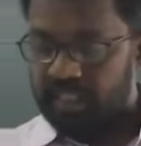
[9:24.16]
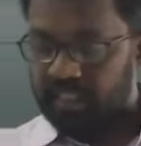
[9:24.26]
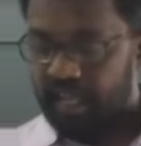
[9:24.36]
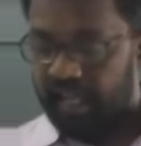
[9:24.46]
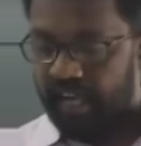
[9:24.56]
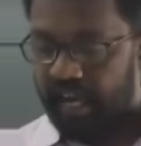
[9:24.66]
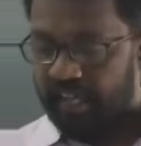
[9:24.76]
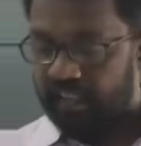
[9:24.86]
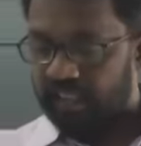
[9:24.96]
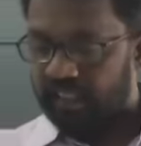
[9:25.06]
is dug,
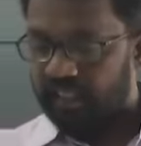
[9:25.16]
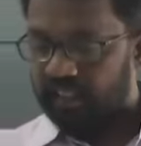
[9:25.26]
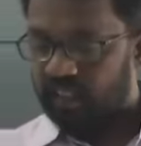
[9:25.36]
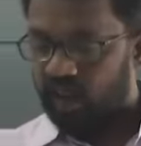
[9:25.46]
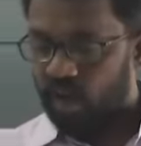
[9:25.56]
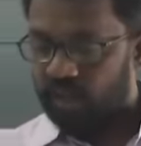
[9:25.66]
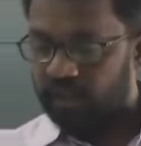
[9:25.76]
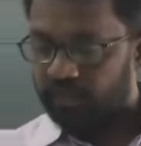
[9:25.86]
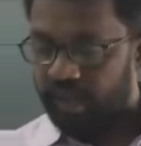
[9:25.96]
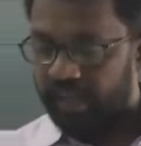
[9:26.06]
and the earth
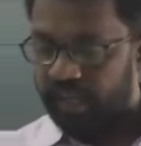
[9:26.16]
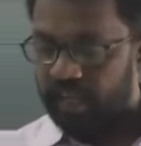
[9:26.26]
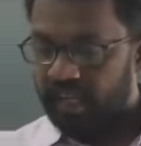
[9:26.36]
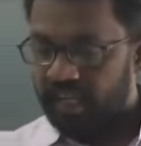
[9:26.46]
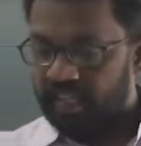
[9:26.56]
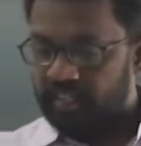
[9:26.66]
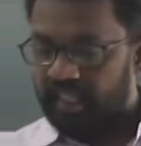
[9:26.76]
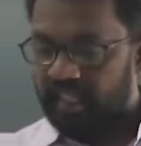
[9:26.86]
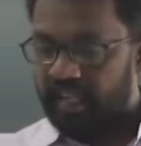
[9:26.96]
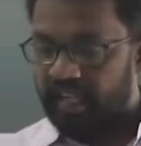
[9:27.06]
got by
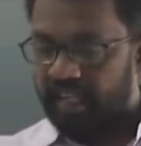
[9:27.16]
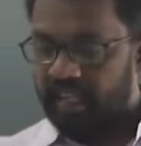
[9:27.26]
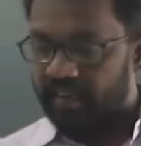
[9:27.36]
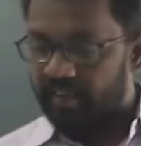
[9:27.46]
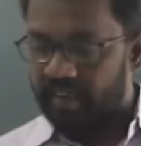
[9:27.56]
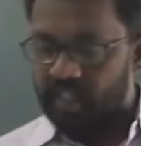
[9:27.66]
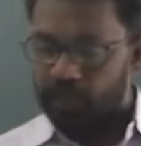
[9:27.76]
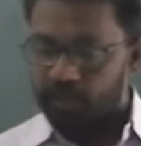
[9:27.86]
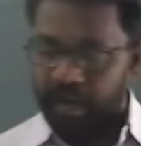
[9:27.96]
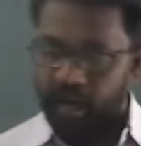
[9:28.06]
digging in evenly
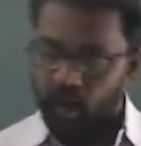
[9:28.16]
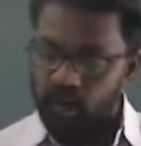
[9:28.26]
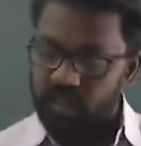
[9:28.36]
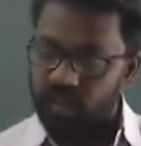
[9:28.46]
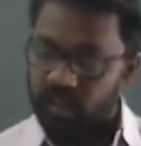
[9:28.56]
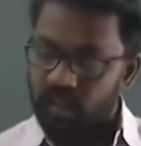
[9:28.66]
spread out